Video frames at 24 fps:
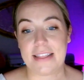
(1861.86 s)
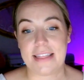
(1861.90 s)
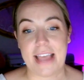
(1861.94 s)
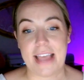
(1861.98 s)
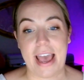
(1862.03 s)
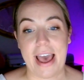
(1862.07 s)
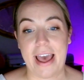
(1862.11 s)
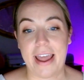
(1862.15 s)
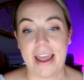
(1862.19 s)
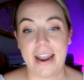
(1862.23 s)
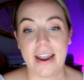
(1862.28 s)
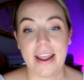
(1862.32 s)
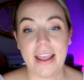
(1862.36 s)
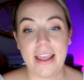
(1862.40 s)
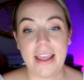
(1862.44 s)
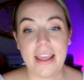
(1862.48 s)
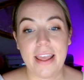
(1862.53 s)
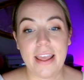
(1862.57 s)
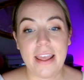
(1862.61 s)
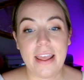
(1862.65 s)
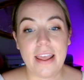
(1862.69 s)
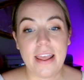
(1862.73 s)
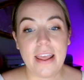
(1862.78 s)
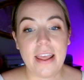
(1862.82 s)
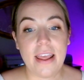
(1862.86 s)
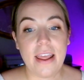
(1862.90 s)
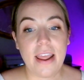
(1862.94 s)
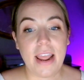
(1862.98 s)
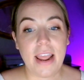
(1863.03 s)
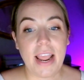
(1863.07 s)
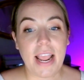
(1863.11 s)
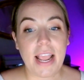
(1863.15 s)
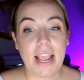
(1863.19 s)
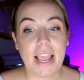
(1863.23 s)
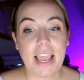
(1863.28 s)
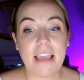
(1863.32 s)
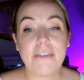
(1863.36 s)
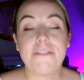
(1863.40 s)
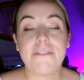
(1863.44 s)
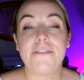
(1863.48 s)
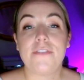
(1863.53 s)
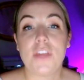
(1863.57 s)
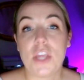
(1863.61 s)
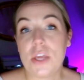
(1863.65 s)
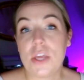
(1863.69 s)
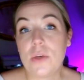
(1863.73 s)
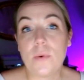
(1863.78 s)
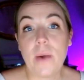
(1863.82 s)
that. If
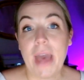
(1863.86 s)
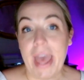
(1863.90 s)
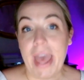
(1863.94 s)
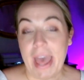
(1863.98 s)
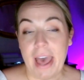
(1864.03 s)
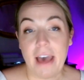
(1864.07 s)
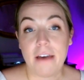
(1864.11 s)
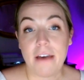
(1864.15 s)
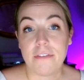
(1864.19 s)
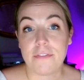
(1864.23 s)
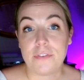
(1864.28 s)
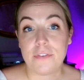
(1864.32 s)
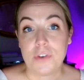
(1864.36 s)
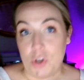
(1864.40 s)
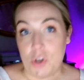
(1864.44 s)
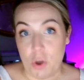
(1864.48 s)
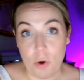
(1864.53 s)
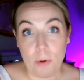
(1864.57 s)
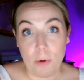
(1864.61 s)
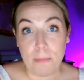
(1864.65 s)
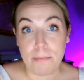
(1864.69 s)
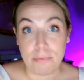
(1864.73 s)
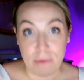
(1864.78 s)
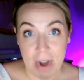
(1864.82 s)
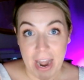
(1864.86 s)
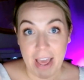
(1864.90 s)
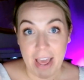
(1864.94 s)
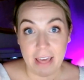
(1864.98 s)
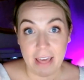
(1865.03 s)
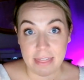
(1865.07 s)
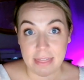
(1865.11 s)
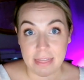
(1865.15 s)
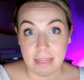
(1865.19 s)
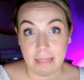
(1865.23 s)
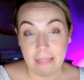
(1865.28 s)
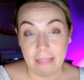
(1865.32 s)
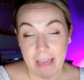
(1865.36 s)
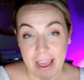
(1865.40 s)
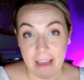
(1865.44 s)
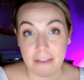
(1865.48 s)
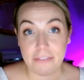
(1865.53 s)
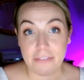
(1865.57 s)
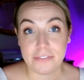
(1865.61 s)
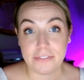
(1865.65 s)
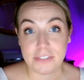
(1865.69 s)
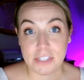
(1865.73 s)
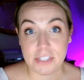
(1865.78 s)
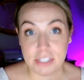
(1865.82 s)
you have no breath
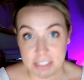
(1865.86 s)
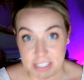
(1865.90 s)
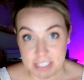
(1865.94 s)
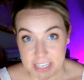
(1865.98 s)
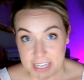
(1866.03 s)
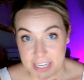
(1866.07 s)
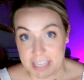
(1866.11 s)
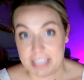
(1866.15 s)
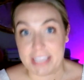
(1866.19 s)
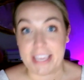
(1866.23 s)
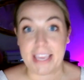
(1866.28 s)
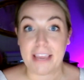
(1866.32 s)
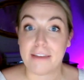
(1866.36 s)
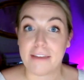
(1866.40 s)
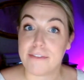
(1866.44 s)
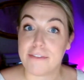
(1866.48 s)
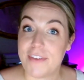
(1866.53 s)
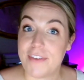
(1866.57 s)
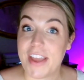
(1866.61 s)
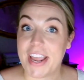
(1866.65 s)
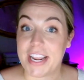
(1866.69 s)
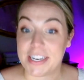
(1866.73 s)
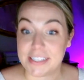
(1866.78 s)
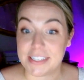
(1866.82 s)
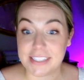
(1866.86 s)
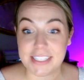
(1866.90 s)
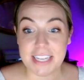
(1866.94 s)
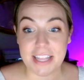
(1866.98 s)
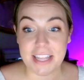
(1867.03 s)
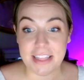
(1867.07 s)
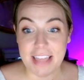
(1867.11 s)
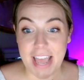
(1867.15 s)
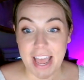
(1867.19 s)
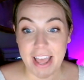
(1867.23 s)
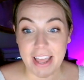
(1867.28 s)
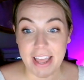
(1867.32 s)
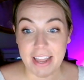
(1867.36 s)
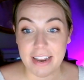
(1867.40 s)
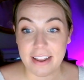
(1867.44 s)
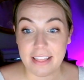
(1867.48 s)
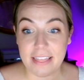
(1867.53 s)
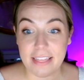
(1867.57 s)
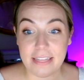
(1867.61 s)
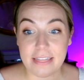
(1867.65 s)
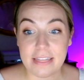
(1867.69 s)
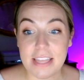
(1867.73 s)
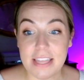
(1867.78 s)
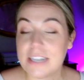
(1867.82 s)
left to give into that,
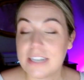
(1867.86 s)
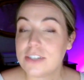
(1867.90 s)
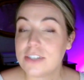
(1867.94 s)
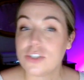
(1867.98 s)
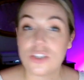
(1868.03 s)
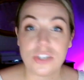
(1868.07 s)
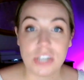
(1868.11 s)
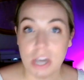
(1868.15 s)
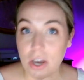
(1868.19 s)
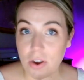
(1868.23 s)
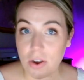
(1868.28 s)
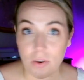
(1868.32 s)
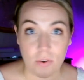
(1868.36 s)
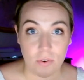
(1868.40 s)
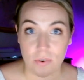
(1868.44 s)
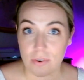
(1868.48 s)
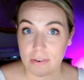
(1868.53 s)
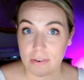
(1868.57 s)
then don't.